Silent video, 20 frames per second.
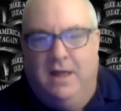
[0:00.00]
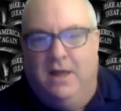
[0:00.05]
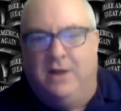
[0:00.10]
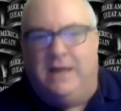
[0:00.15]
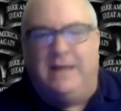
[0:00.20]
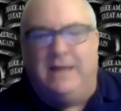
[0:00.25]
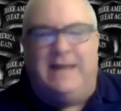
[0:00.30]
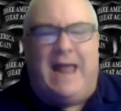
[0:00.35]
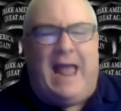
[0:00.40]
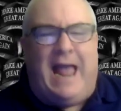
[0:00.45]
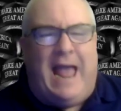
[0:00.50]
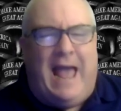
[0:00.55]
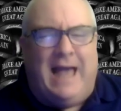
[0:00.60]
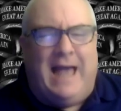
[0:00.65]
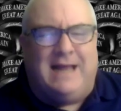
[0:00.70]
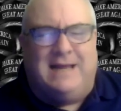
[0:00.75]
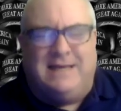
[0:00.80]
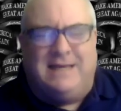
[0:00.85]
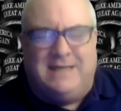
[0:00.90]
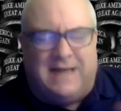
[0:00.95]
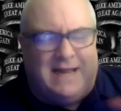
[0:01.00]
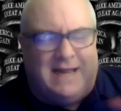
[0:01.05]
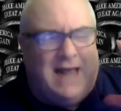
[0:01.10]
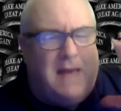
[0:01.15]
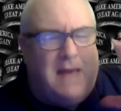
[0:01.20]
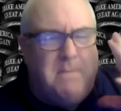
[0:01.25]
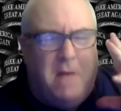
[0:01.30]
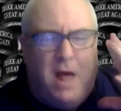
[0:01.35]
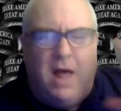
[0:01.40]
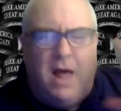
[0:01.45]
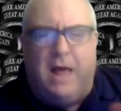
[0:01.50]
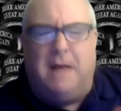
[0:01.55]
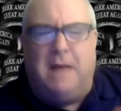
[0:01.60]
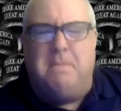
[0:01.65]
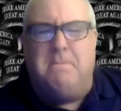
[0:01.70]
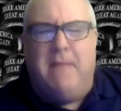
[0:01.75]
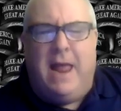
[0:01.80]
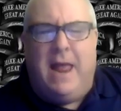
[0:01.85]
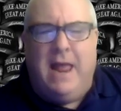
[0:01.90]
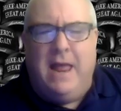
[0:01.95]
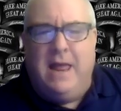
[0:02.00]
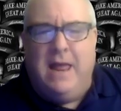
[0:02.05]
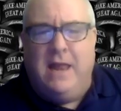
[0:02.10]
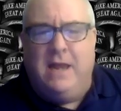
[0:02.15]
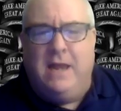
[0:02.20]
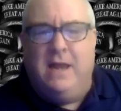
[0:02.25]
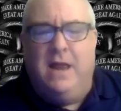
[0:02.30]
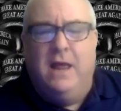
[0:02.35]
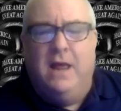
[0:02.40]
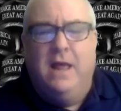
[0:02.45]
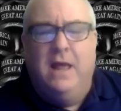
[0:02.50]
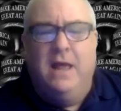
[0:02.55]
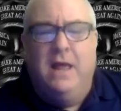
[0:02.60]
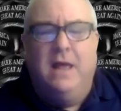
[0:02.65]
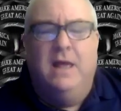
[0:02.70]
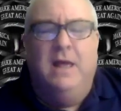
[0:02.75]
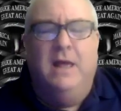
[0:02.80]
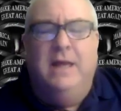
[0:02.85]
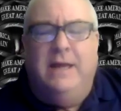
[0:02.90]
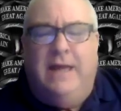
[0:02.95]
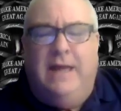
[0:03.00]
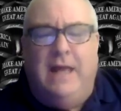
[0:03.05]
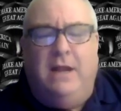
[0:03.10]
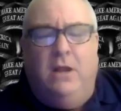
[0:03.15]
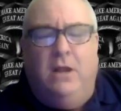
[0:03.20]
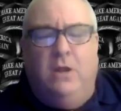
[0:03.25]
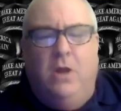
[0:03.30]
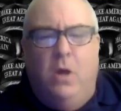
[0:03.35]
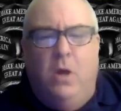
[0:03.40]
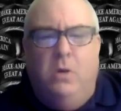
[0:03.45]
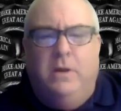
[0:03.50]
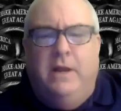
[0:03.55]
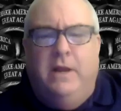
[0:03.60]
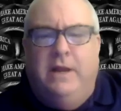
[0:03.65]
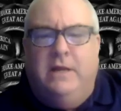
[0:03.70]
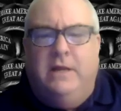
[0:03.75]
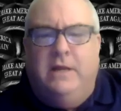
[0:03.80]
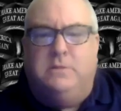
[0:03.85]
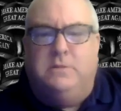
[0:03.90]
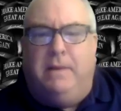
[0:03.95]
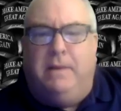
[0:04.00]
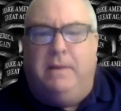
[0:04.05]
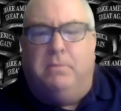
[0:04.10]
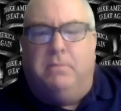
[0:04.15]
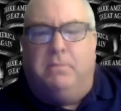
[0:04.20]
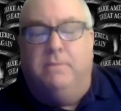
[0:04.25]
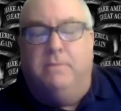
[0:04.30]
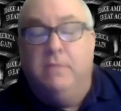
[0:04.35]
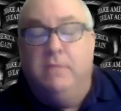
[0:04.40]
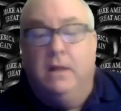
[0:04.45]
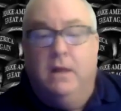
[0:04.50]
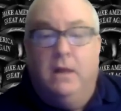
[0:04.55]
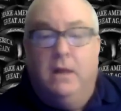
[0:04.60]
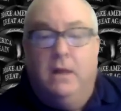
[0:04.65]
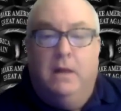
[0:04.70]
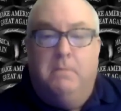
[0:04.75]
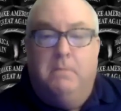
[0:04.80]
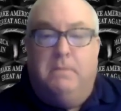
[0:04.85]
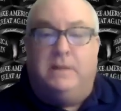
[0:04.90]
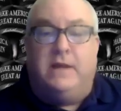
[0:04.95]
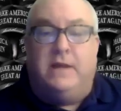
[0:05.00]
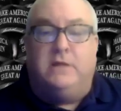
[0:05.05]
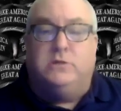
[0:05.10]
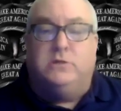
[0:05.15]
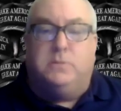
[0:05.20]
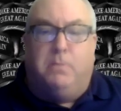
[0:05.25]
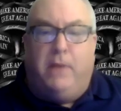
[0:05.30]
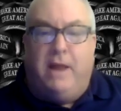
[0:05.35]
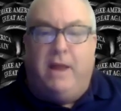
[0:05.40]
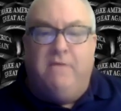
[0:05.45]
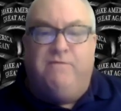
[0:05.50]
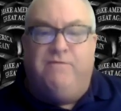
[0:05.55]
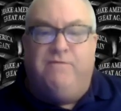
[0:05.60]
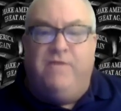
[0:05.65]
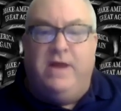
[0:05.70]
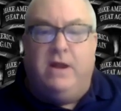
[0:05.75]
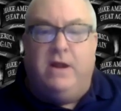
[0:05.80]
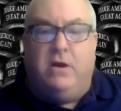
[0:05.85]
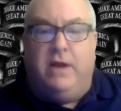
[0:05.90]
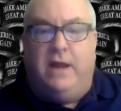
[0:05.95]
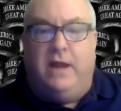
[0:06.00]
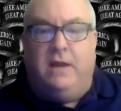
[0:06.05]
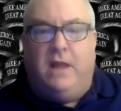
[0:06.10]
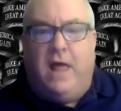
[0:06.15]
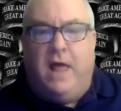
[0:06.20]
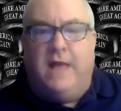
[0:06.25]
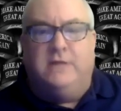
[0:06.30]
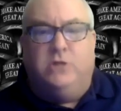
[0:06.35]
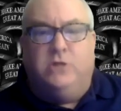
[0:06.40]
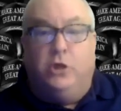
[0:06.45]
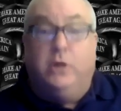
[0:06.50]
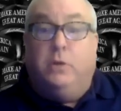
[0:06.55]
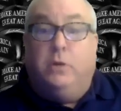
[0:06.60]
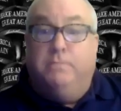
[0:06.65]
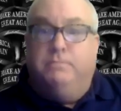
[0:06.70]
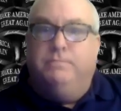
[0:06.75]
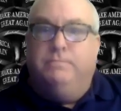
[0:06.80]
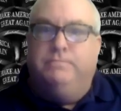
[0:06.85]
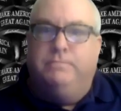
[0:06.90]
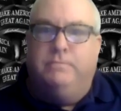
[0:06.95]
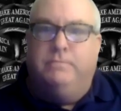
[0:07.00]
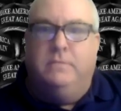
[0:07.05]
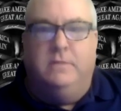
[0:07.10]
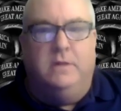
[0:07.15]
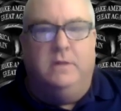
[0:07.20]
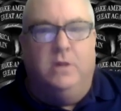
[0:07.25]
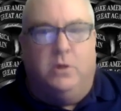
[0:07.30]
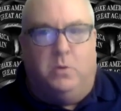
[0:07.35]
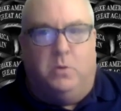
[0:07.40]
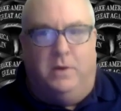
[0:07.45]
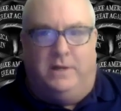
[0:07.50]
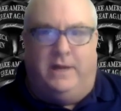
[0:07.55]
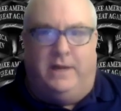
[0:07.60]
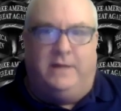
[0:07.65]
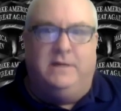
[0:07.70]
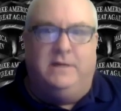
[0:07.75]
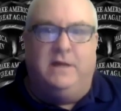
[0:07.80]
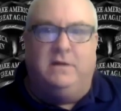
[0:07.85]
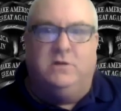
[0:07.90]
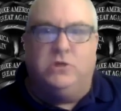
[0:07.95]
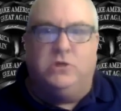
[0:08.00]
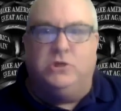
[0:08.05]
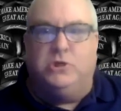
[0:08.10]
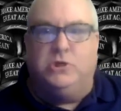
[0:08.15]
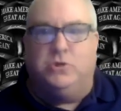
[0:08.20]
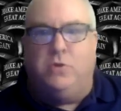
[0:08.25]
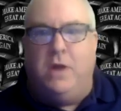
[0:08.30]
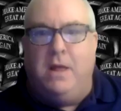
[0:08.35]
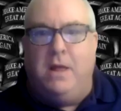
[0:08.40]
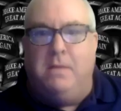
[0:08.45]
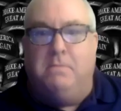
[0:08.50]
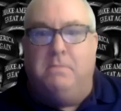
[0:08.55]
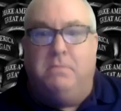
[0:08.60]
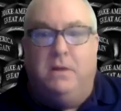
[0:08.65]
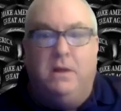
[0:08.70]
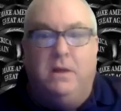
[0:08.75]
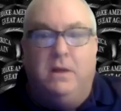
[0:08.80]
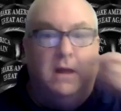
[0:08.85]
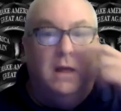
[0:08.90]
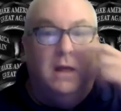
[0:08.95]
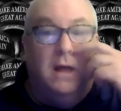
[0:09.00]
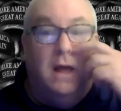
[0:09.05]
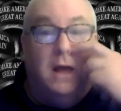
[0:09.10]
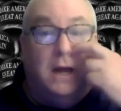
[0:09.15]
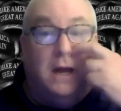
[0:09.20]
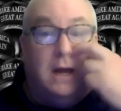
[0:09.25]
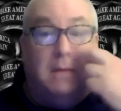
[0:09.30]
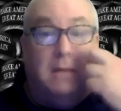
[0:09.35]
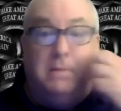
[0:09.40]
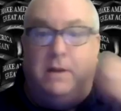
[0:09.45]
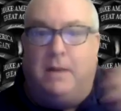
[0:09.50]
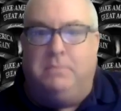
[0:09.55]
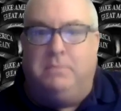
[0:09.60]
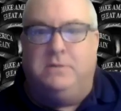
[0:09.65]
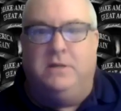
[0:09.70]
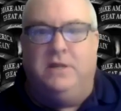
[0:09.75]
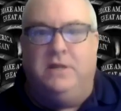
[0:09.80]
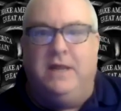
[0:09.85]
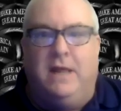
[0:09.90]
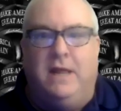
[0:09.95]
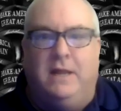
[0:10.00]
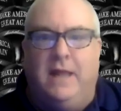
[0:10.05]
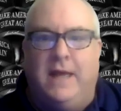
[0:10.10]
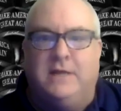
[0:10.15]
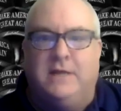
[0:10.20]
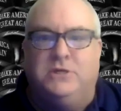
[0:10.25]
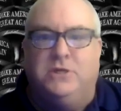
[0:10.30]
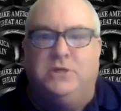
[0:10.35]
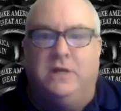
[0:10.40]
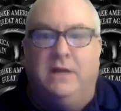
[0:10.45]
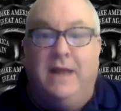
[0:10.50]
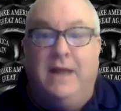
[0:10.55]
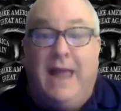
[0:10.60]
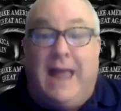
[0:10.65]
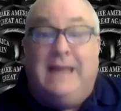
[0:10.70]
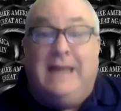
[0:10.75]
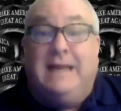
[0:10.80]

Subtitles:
They act, come on, man. Get a load of these people. But they spread fear and lies. Look what they did to Trump coming up to the election.